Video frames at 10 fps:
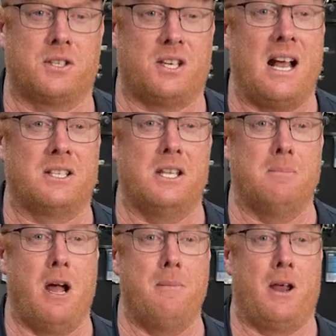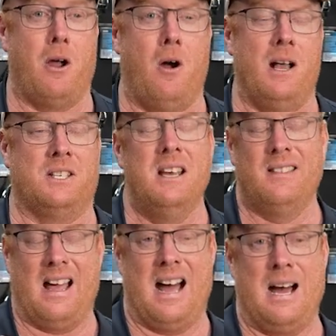slugs at the moment, guys.
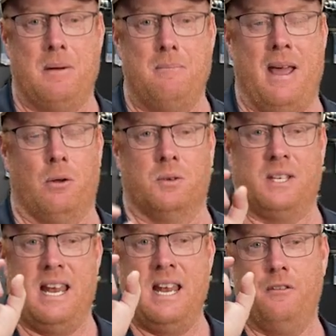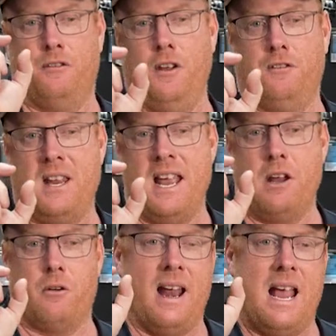The Armor Metals in 15
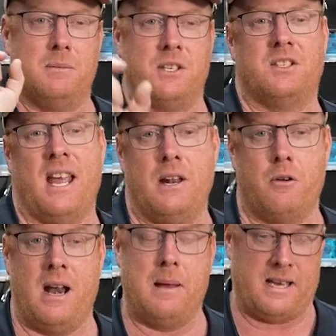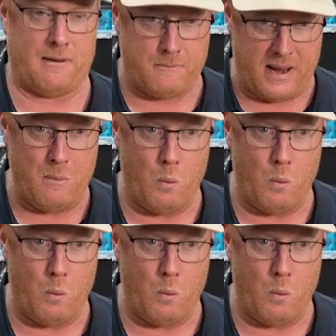grams and 10 grams have been